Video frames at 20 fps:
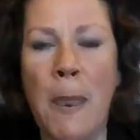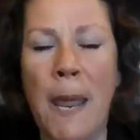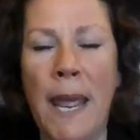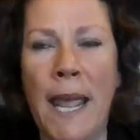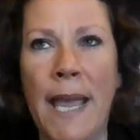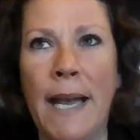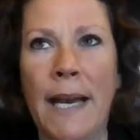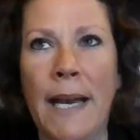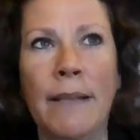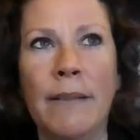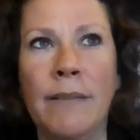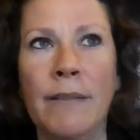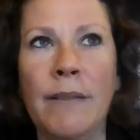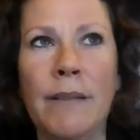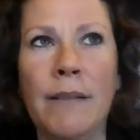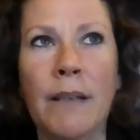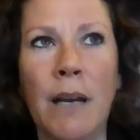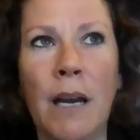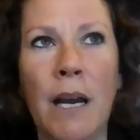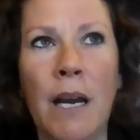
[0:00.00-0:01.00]
And
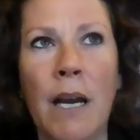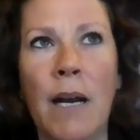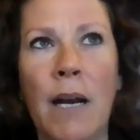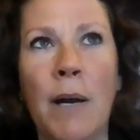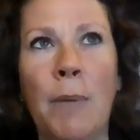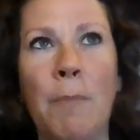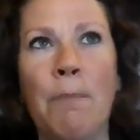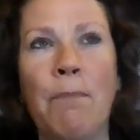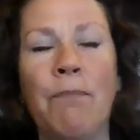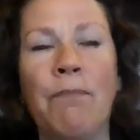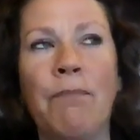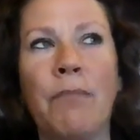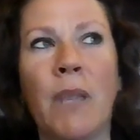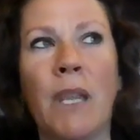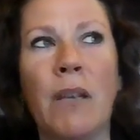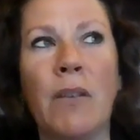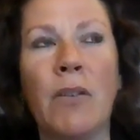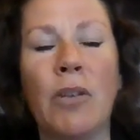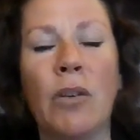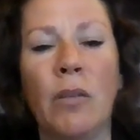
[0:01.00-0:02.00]

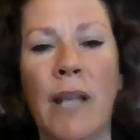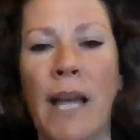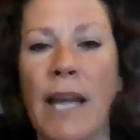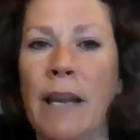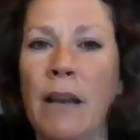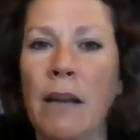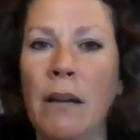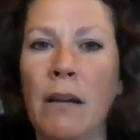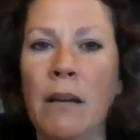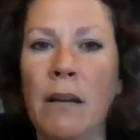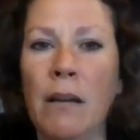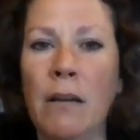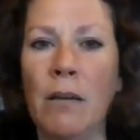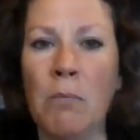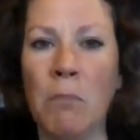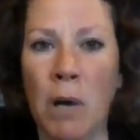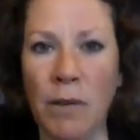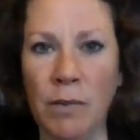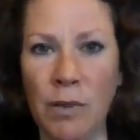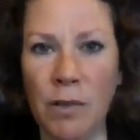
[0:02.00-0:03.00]
so like
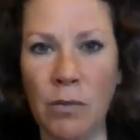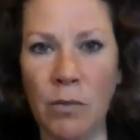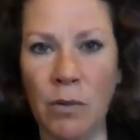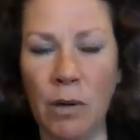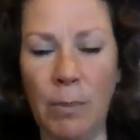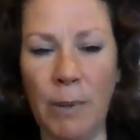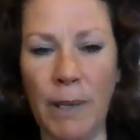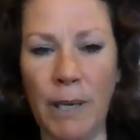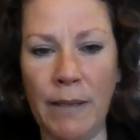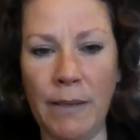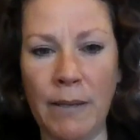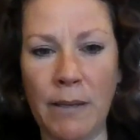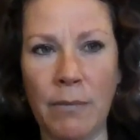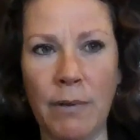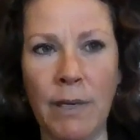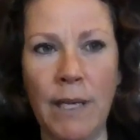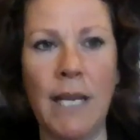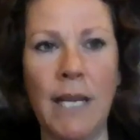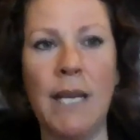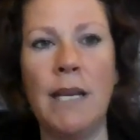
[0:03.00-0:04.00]
Montanore picks
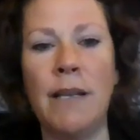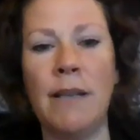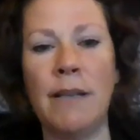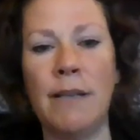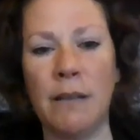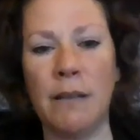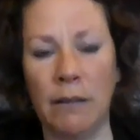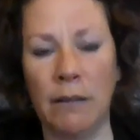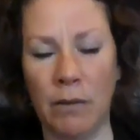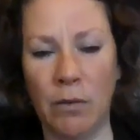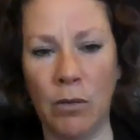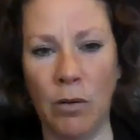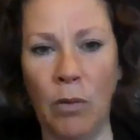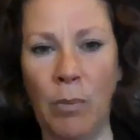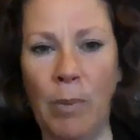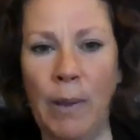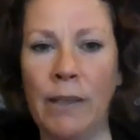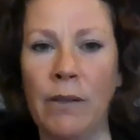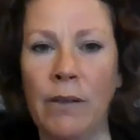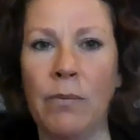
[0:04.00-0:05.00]
3 days,
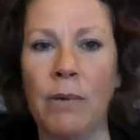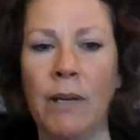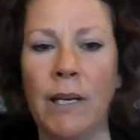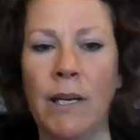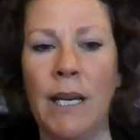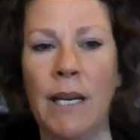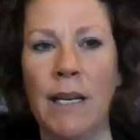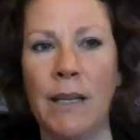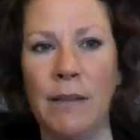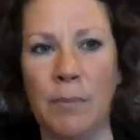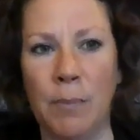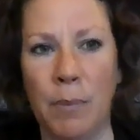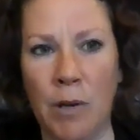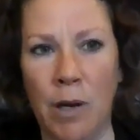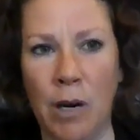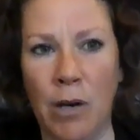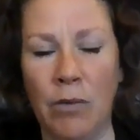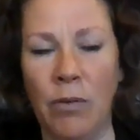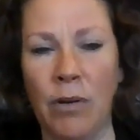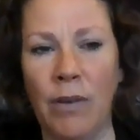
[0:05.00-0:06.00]
Lacole picked 3 days,
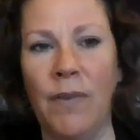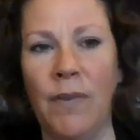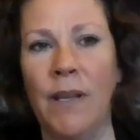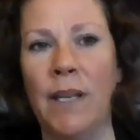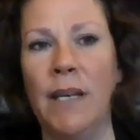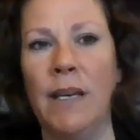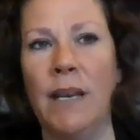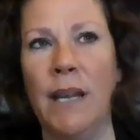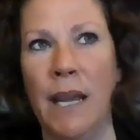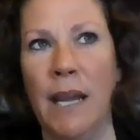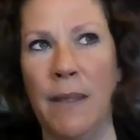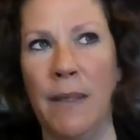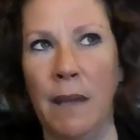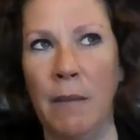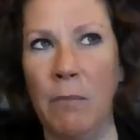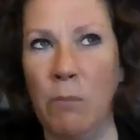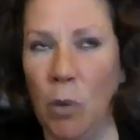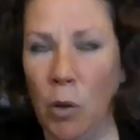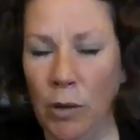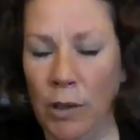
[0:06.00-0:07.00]
Bernard Griffin, and
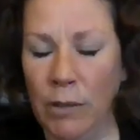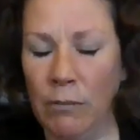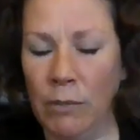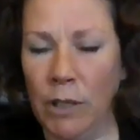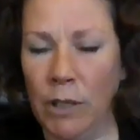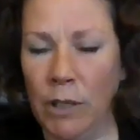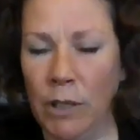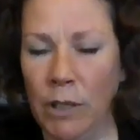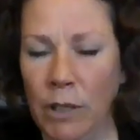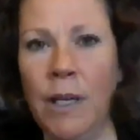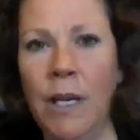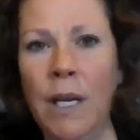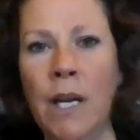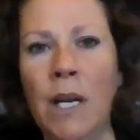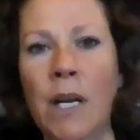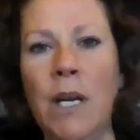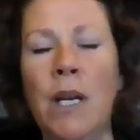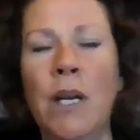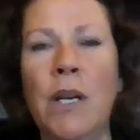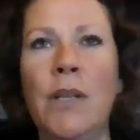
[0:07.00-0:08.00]
then Mullen Road.
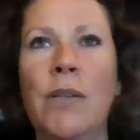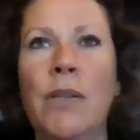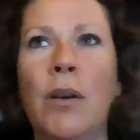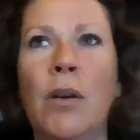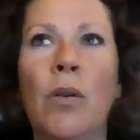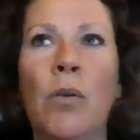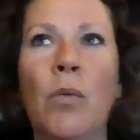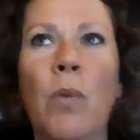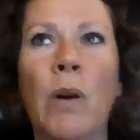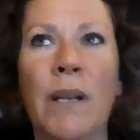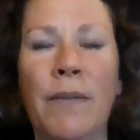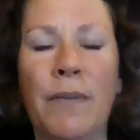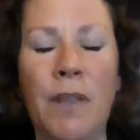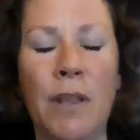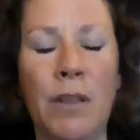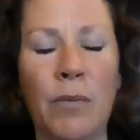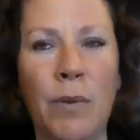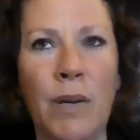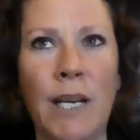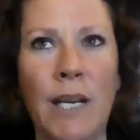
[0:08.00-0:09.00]
So one of
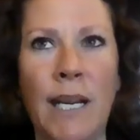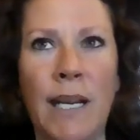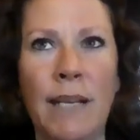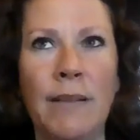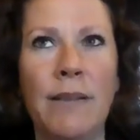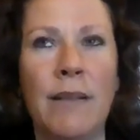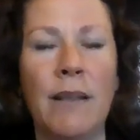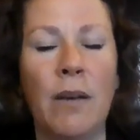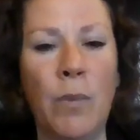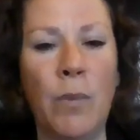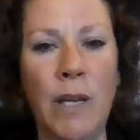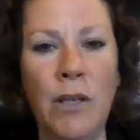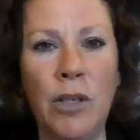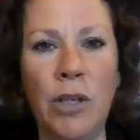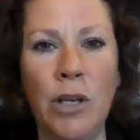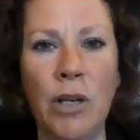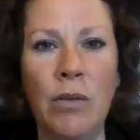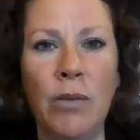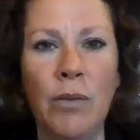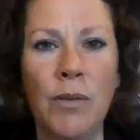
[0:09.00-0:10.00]
the 3 days that we
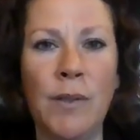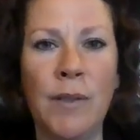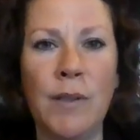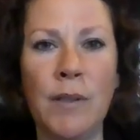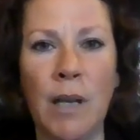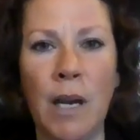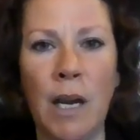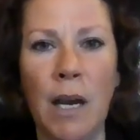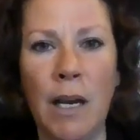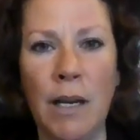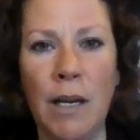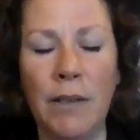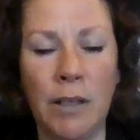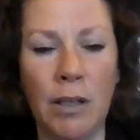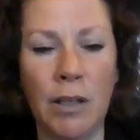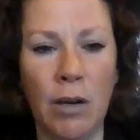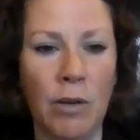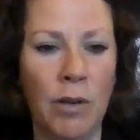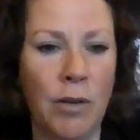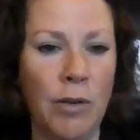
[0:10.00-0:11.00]
chose,
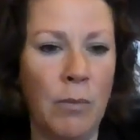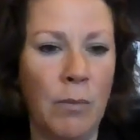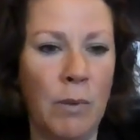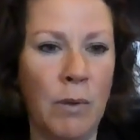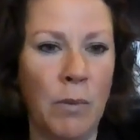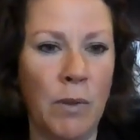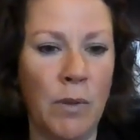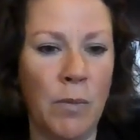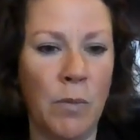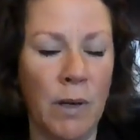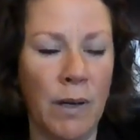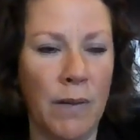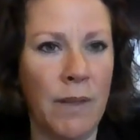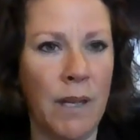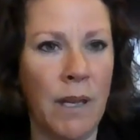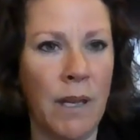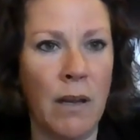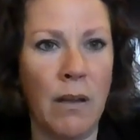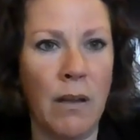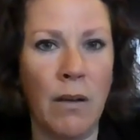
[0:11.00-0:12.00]
Dakota Newman was one of
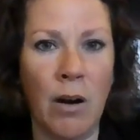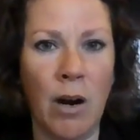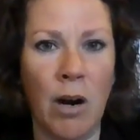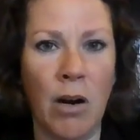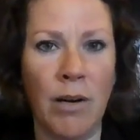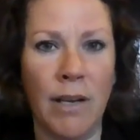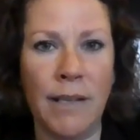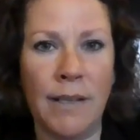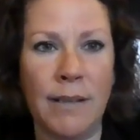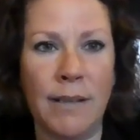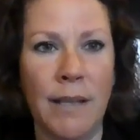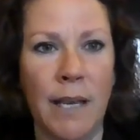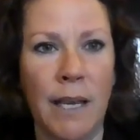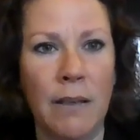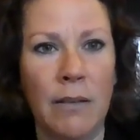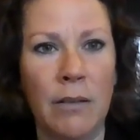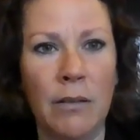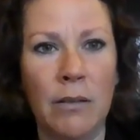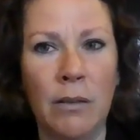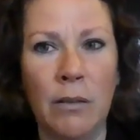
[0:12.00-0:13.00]
the artists
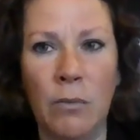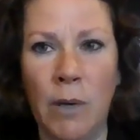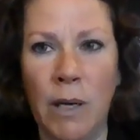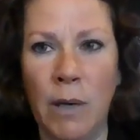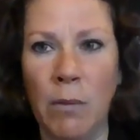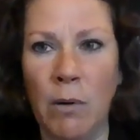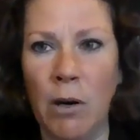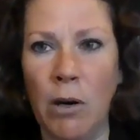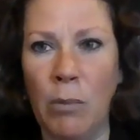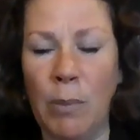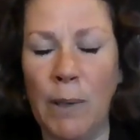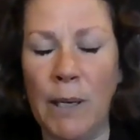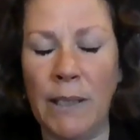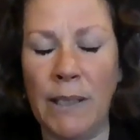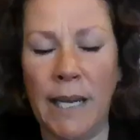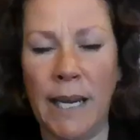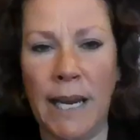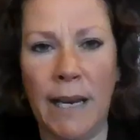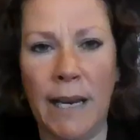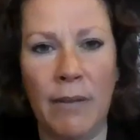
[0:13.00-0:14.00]
that we were hoping
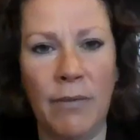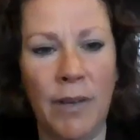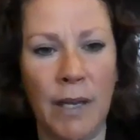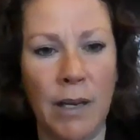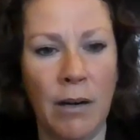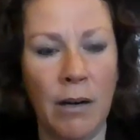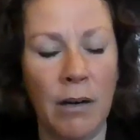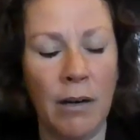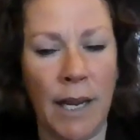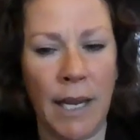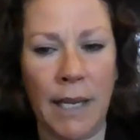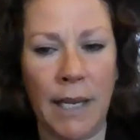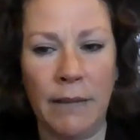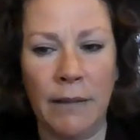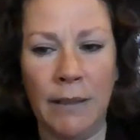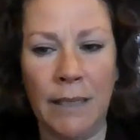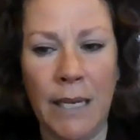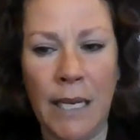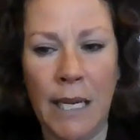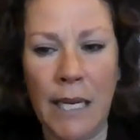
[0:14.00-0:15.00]
to have here,
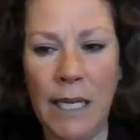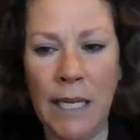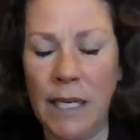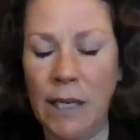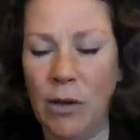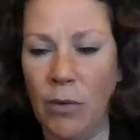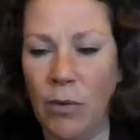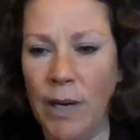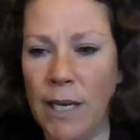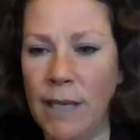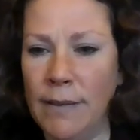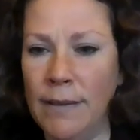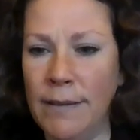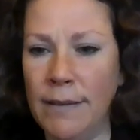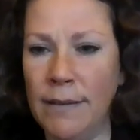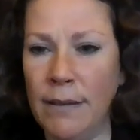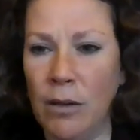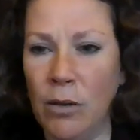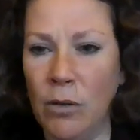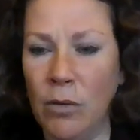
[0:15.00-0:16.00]
and he agreed.
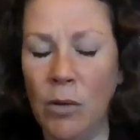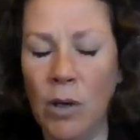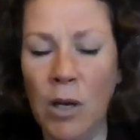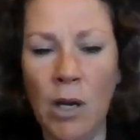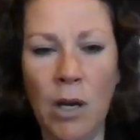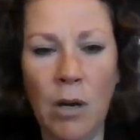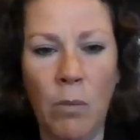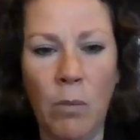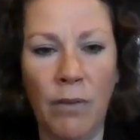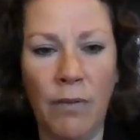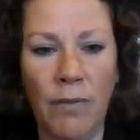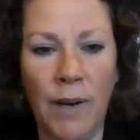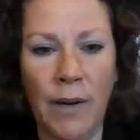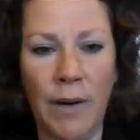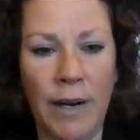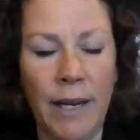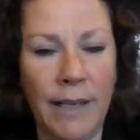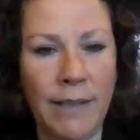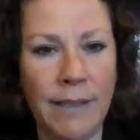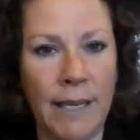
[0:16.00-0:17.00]
So we're
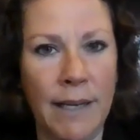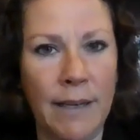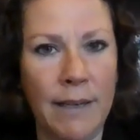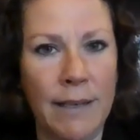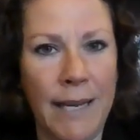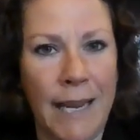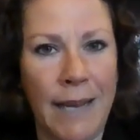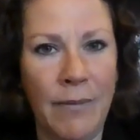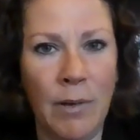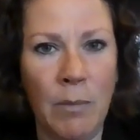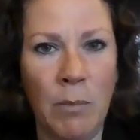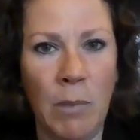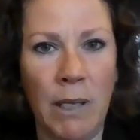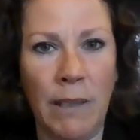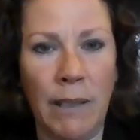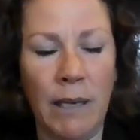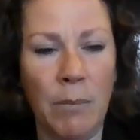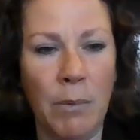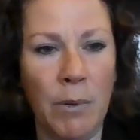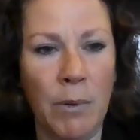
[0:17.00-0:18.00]
very excited to have him
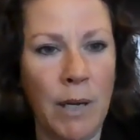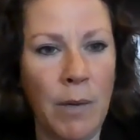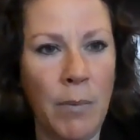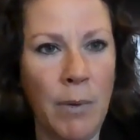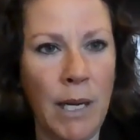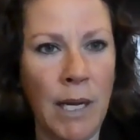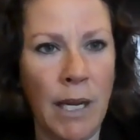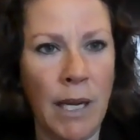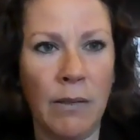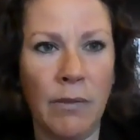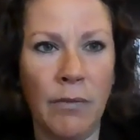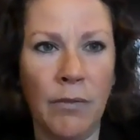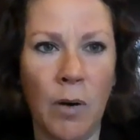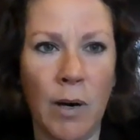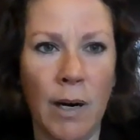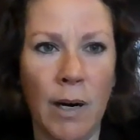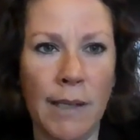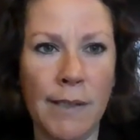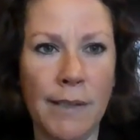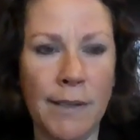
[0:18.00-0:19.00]
on Labor Day weekend
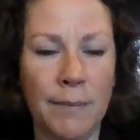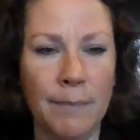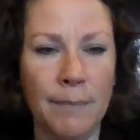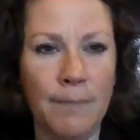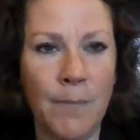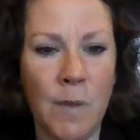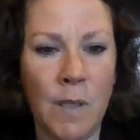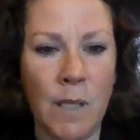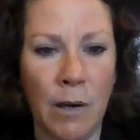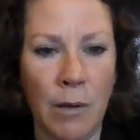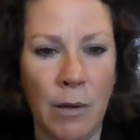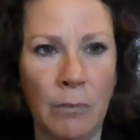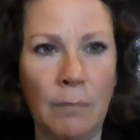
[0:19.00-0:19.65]
for us. So